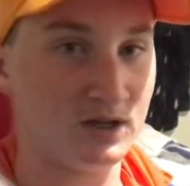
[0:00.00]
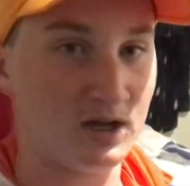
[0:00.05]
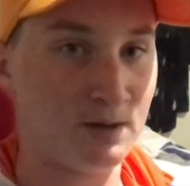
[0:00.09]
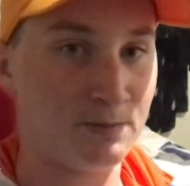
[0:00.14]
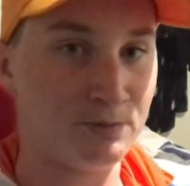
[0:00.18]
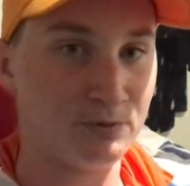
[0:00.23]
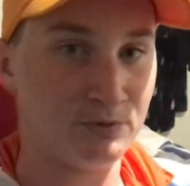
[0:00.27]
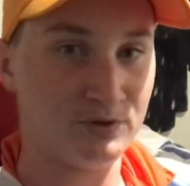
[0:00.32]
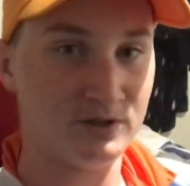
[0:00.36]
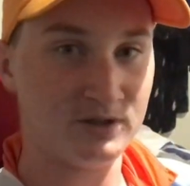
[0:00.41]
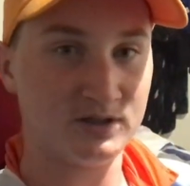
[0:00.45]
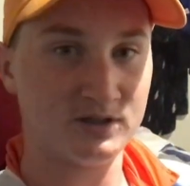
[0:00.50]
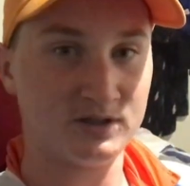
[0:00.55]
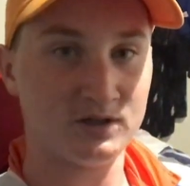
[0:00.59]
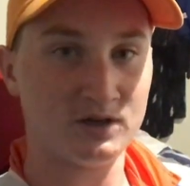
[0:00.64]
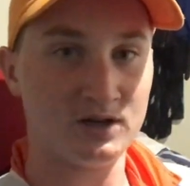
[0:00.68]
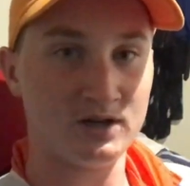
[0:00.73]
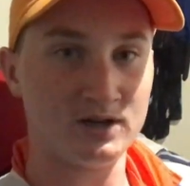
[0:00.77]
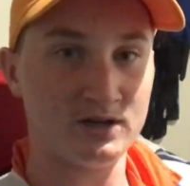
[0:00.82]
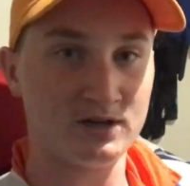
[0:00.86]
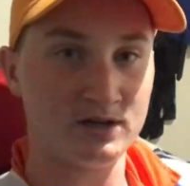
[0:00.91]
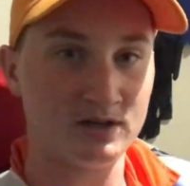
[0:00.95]
up on this
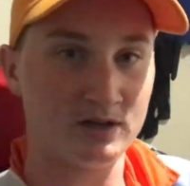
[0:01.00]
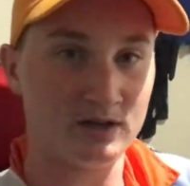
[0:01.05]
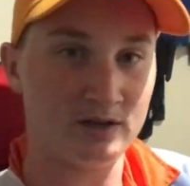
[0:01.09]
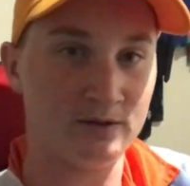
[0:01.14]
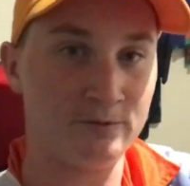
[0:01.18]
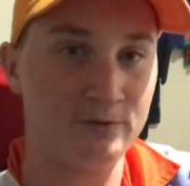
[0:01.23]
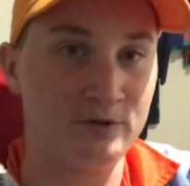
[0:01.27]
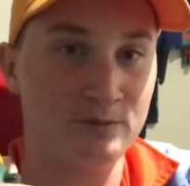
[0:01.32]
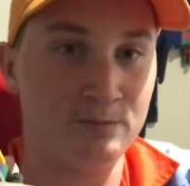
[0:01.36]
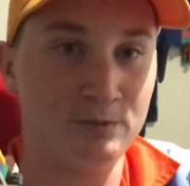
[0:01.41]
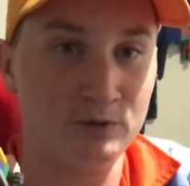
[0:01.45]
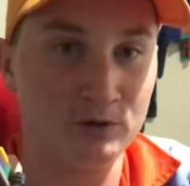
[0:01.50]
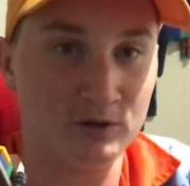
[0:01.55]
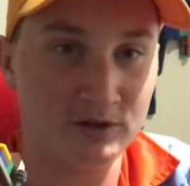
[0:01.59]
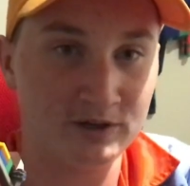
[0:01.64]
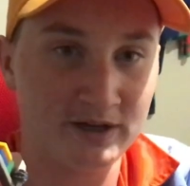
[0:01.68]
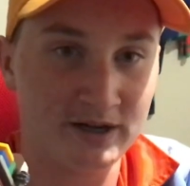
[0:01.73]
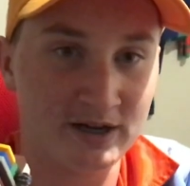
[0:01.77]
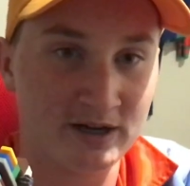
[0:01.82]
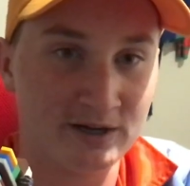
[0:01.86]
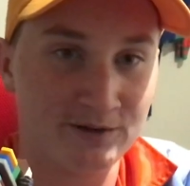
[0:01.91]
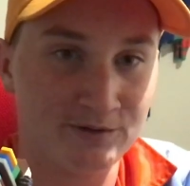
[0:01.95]
side. And then when you pull it
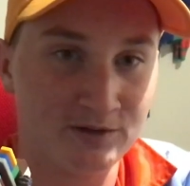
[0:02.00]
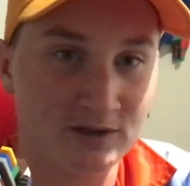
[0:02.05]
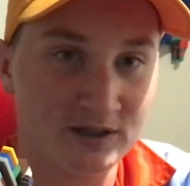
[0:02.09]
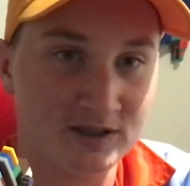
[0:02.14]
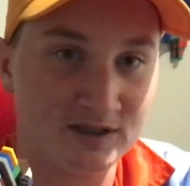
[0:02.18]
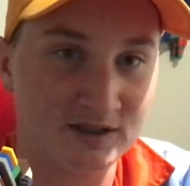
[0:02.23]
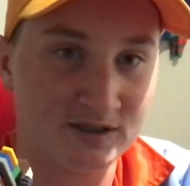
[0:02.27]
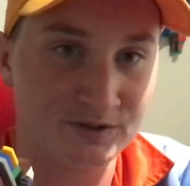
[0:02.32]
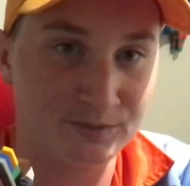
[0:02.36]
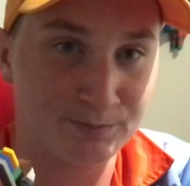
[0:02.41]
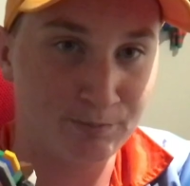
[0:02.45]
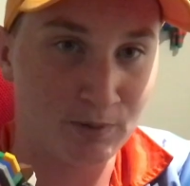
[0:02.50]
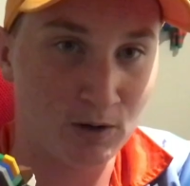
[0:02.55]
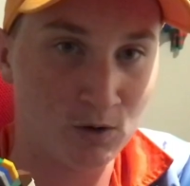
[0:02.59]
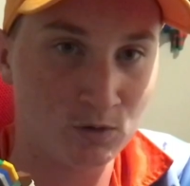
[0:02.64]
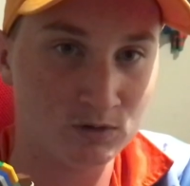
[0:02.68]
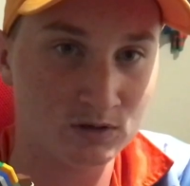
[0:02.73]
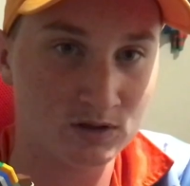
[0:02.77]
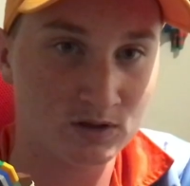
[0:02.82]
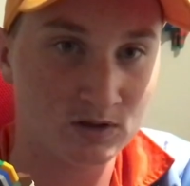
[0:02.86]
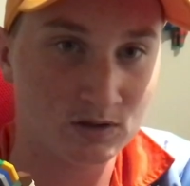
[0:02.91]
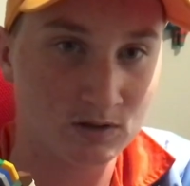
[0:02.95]
down, it releases the
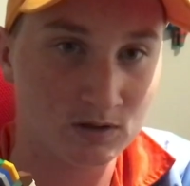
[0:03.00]
bolt.